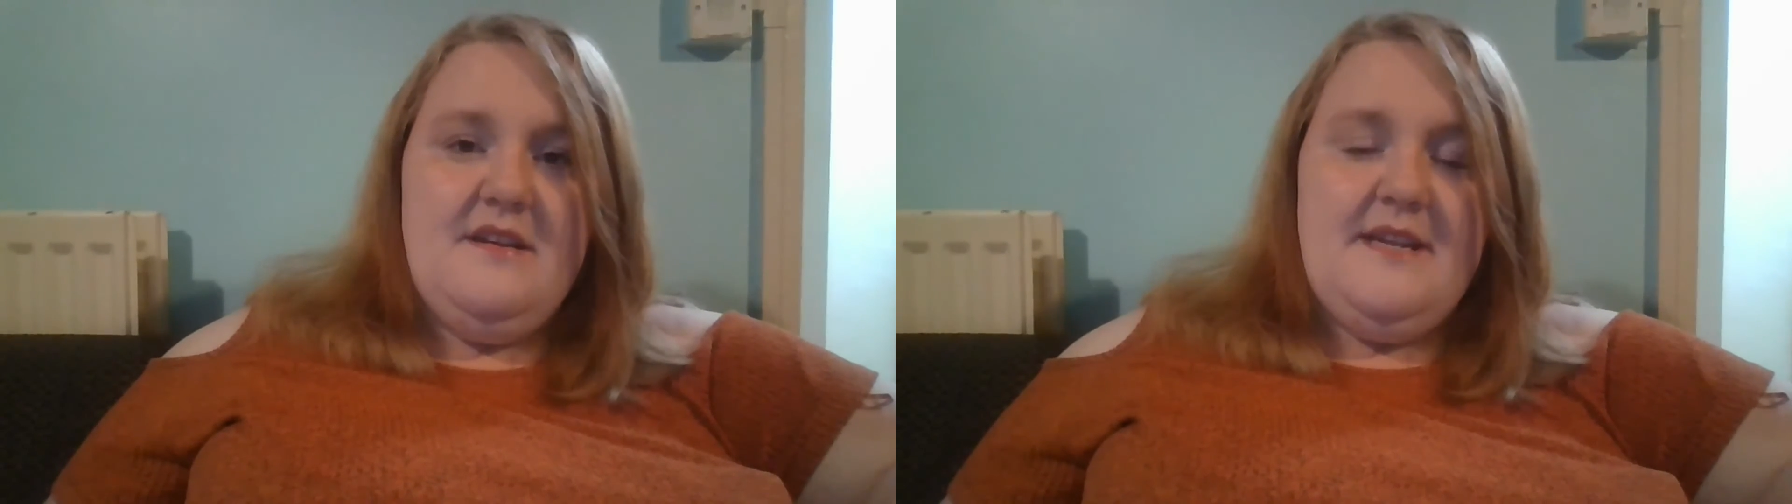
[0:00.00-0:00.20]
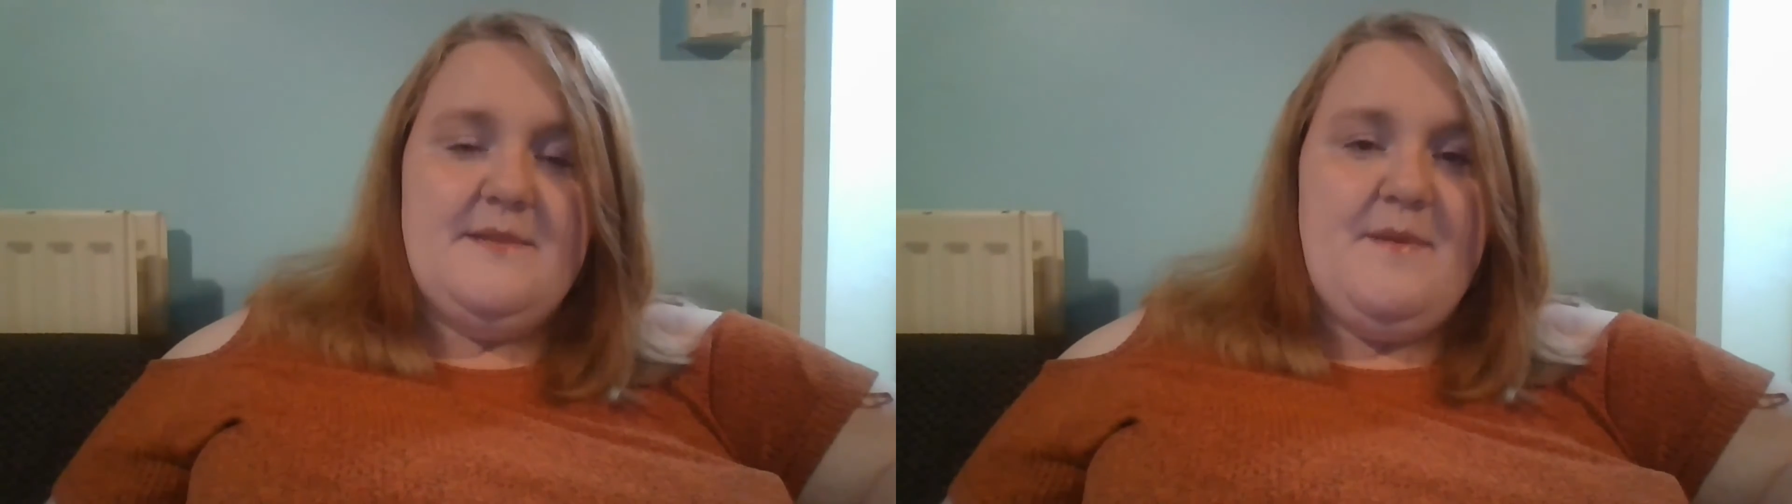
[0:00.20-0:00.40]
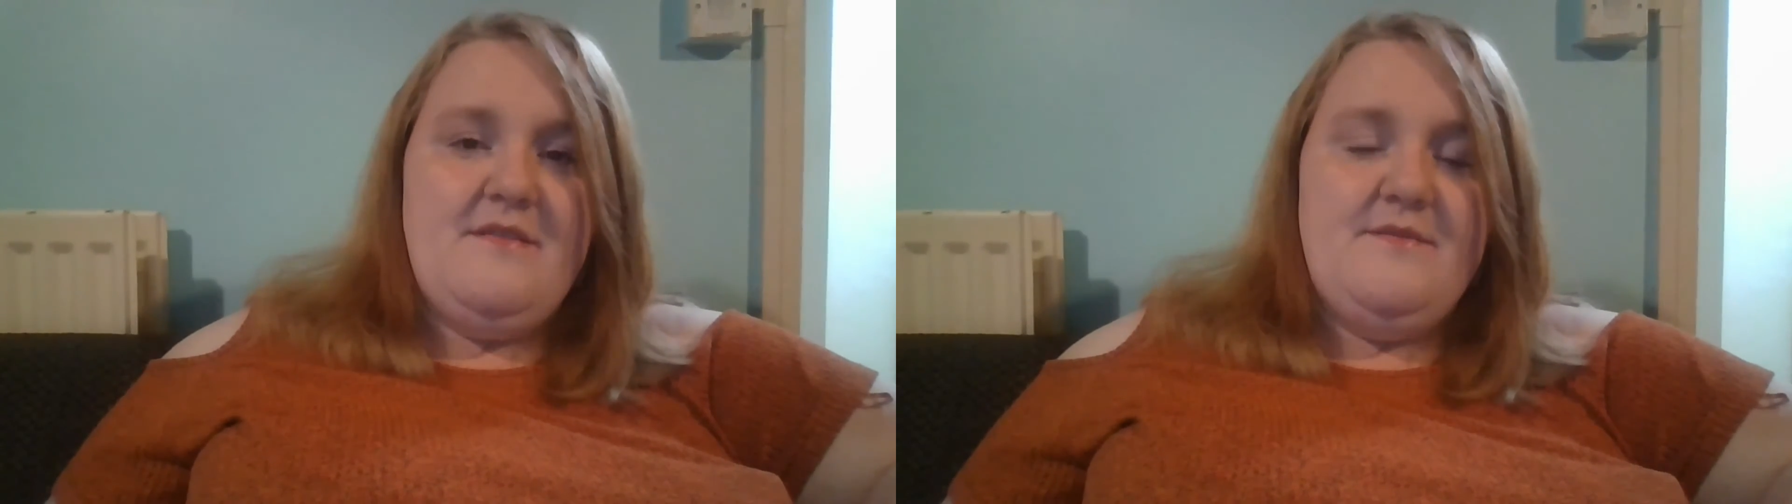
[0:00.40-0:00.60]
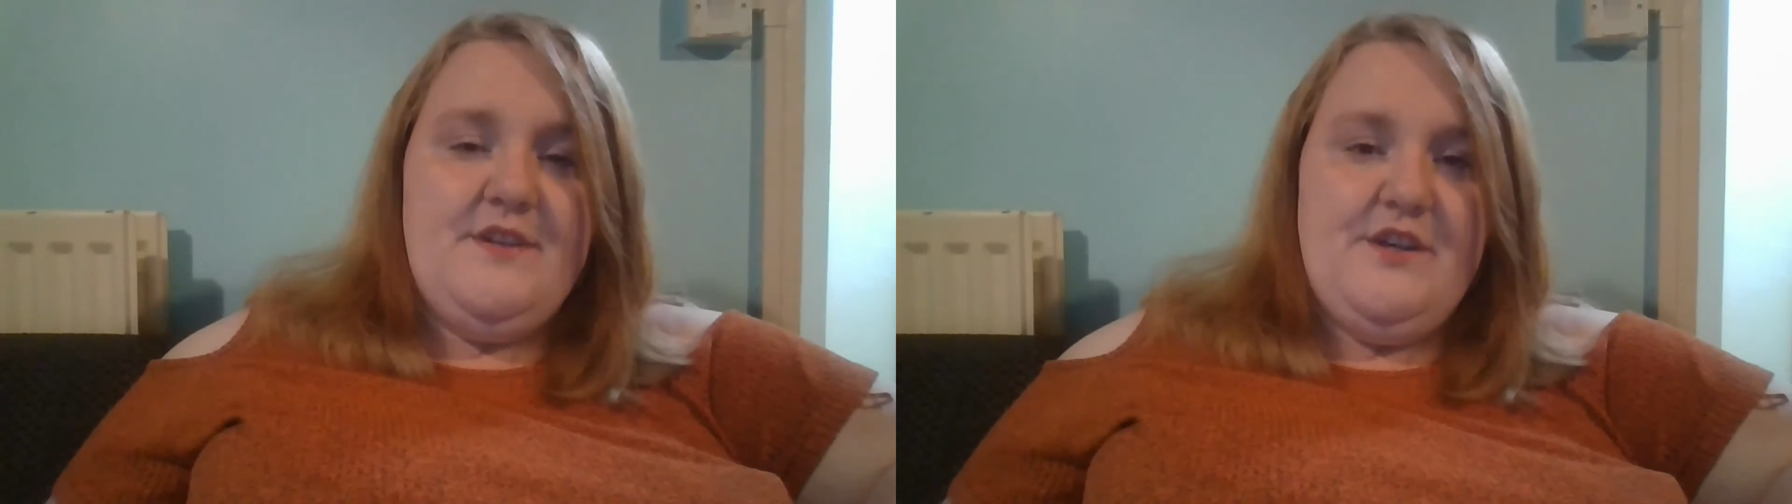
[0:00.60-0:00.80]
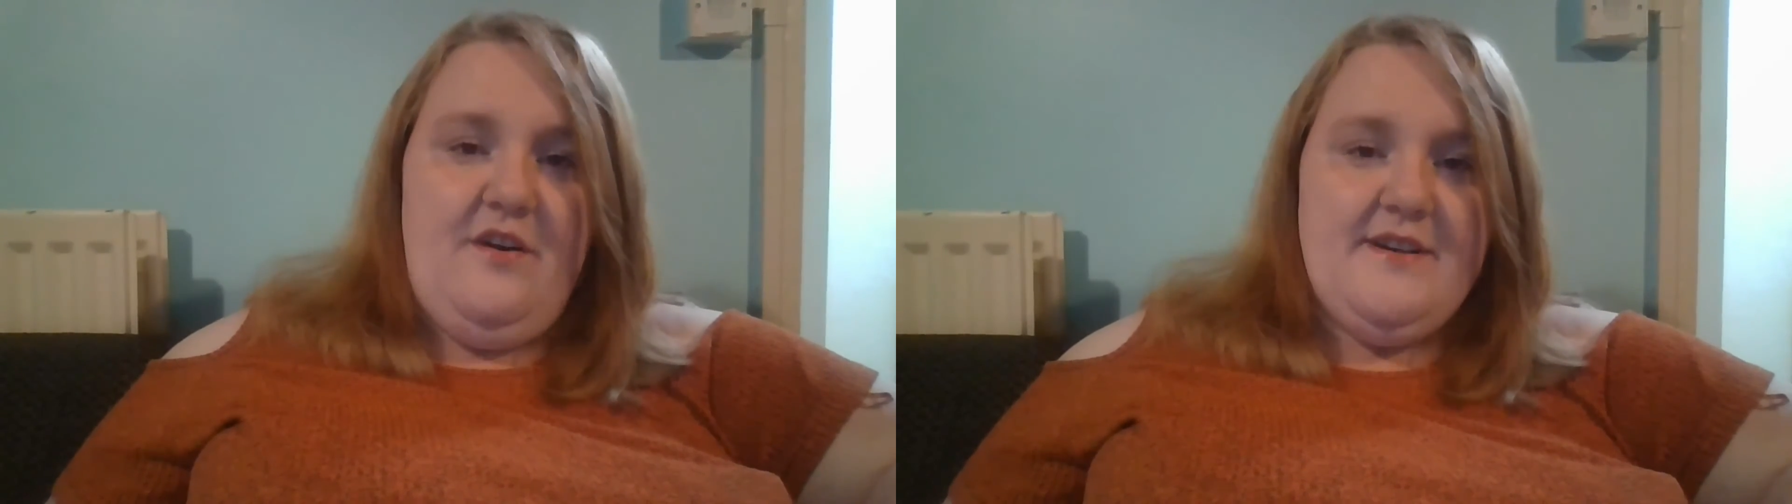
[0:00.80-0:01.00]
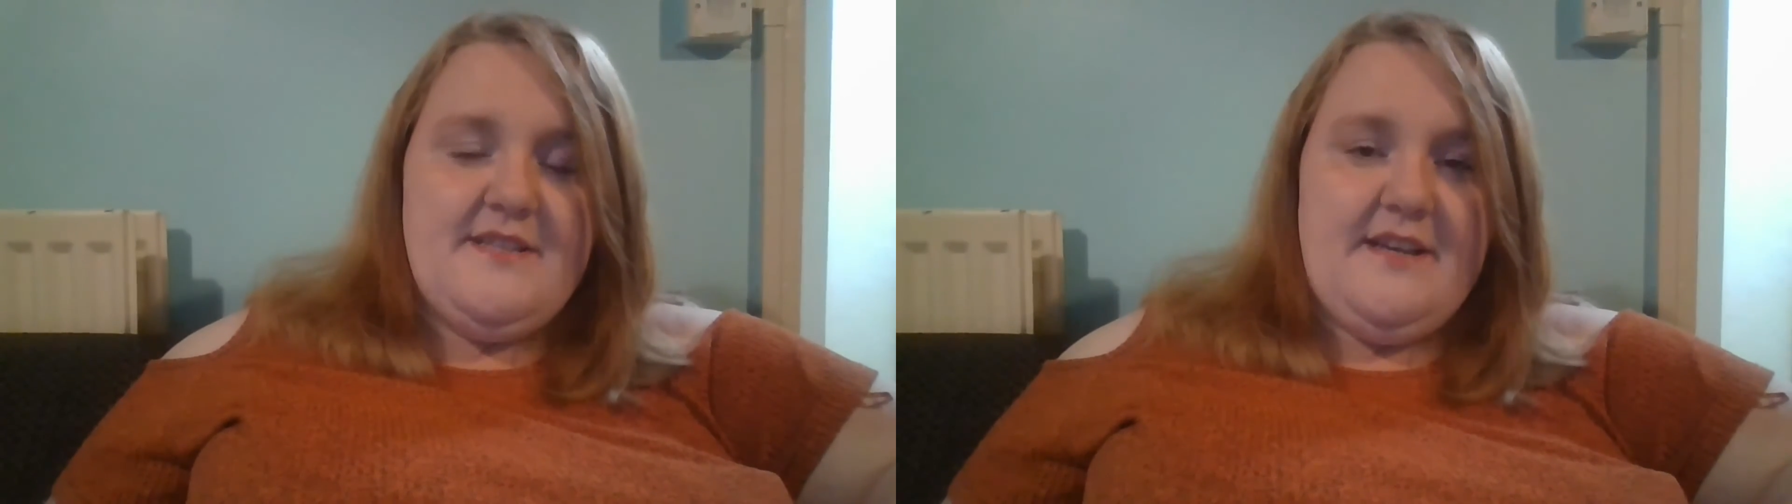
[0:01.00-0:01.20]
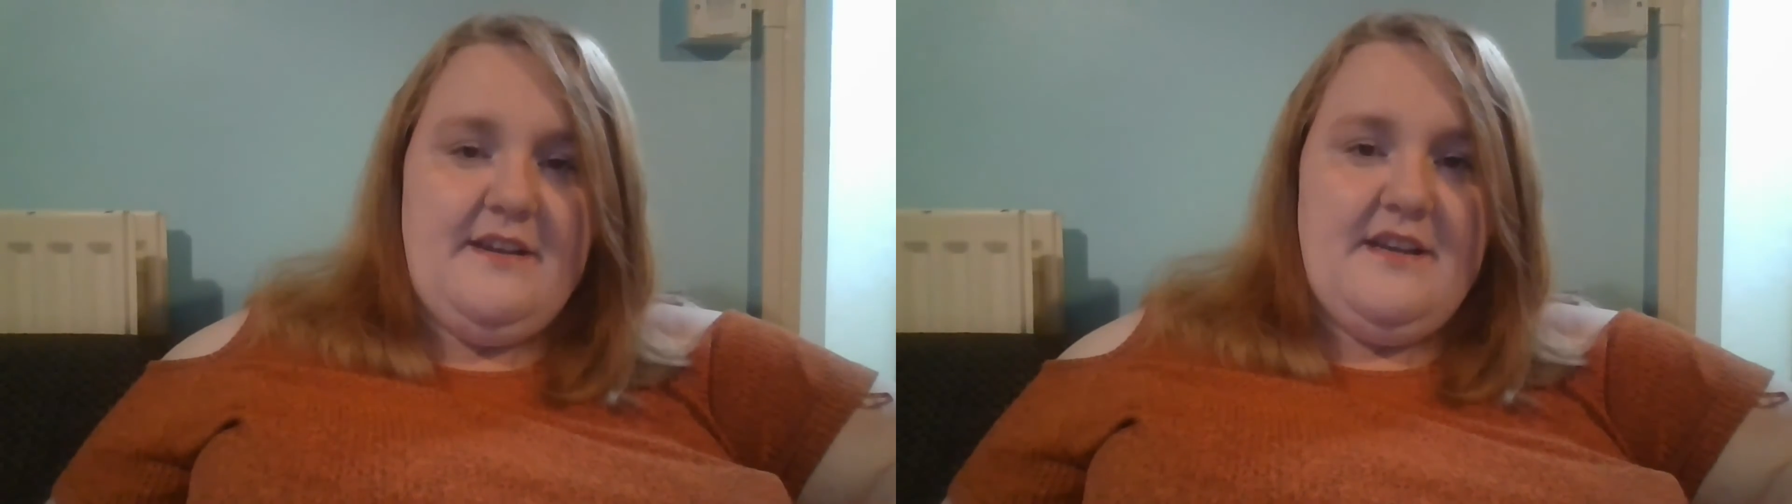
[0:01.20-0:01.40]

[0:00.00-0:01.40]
It's about uniting,